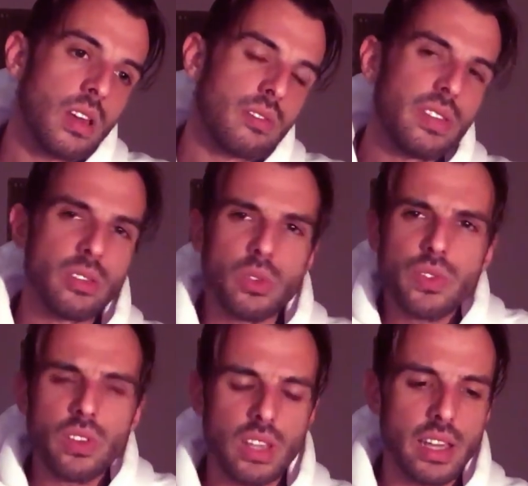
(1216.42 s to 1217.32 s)
feel
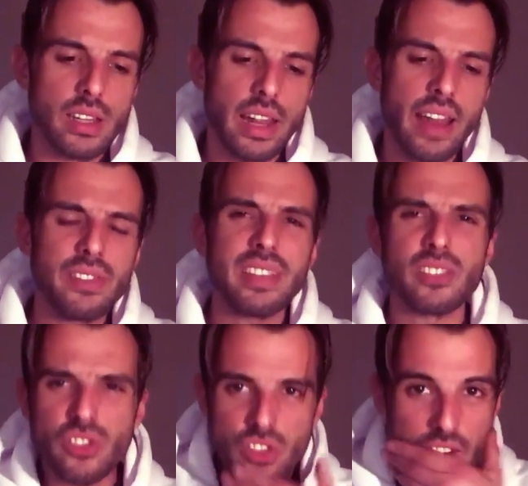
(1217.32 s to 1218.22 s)
useful again and have that
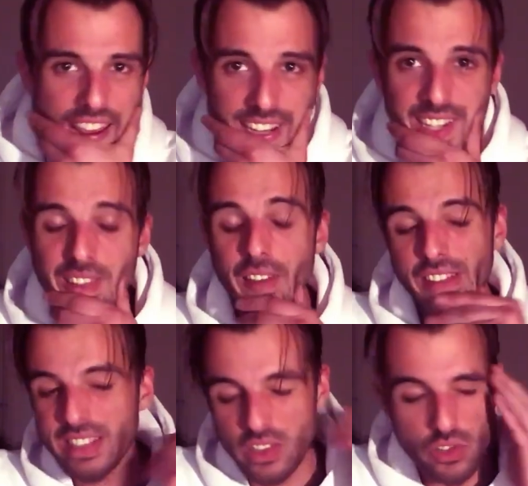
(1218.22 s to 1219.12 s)

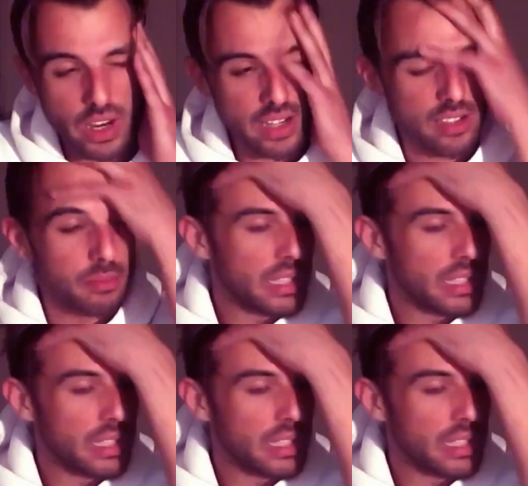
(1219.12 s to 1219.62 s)
distraction.